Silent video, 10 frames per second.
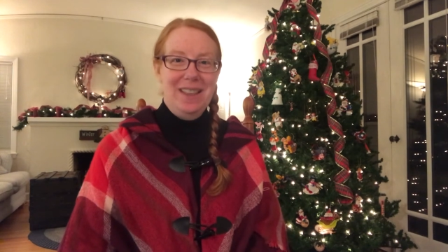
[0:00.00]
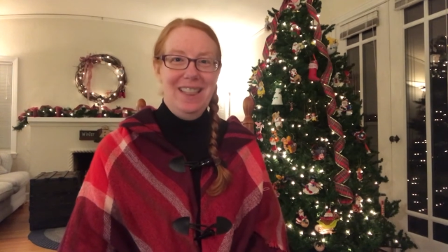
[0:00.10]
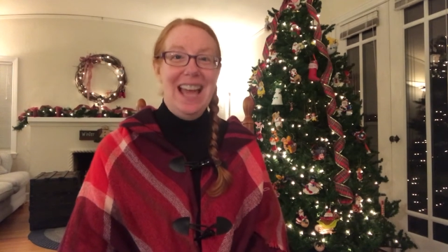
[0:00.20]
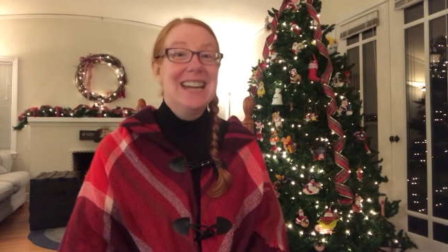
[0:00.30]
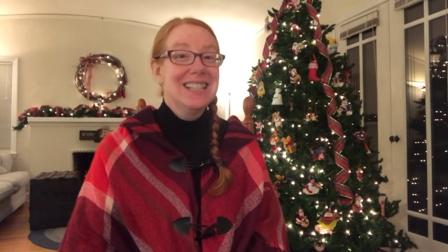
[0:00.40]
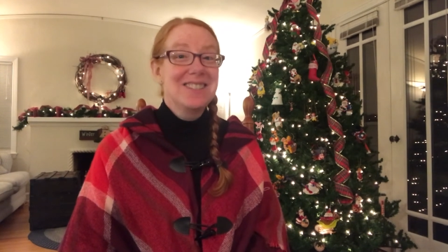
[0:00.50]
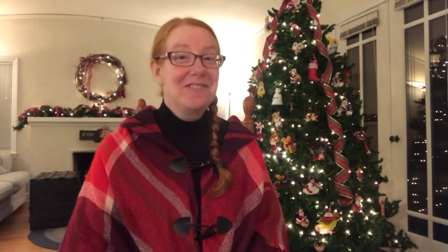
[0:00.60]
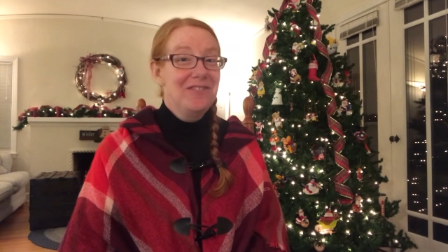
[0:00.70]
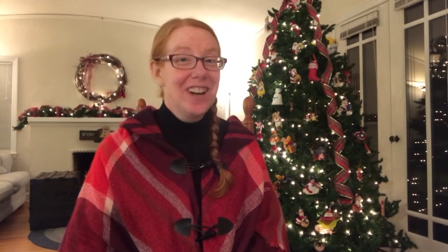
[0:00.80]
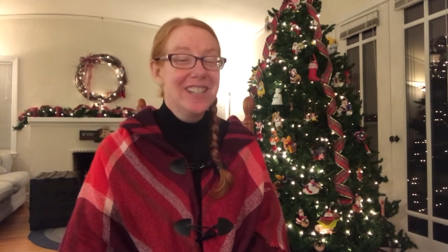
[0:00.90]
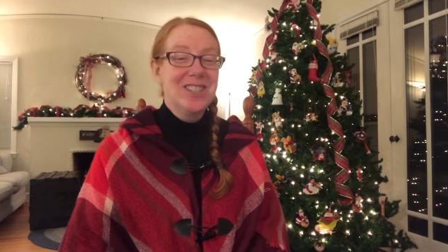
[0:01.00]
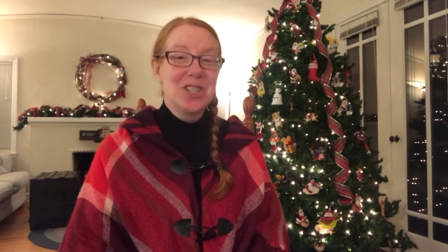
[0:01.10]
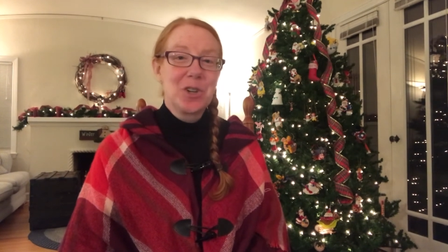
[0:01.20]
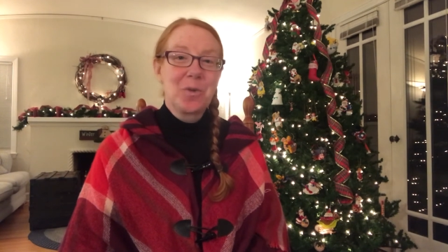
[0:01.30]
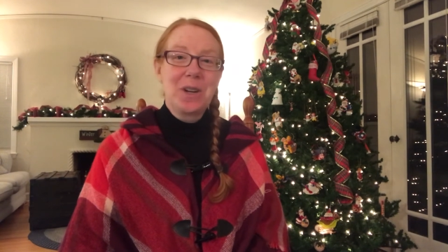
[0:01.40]
and it's fun
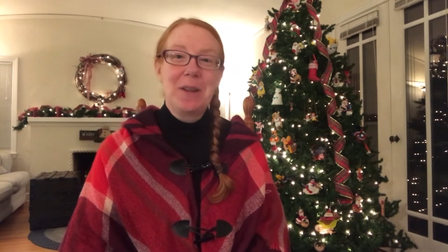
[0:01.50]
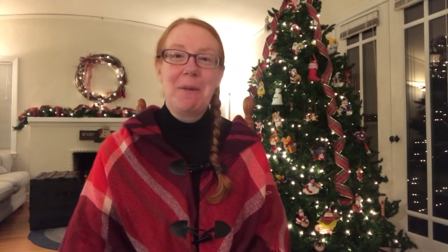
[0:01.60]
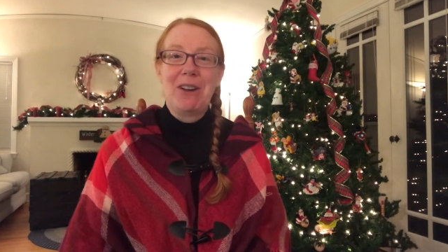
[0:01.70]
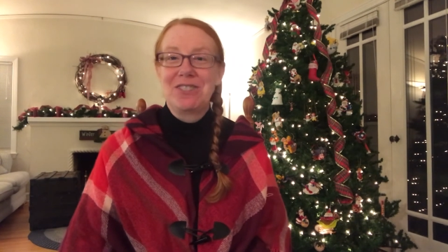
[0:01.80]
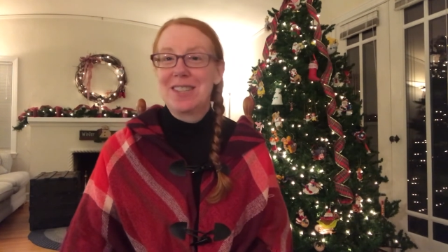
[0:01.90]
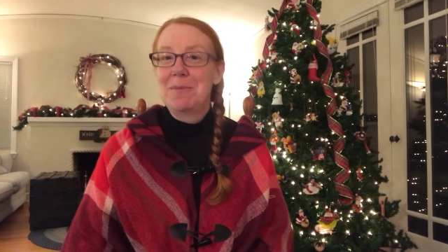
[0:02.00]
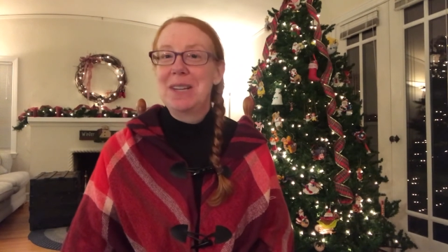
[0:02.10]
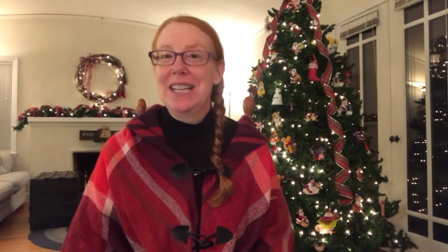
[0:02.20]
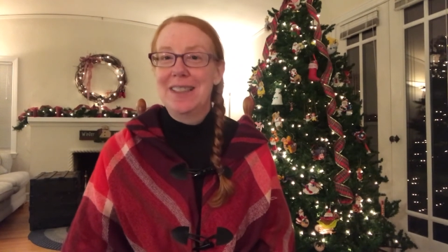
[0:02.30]
to read about somebody in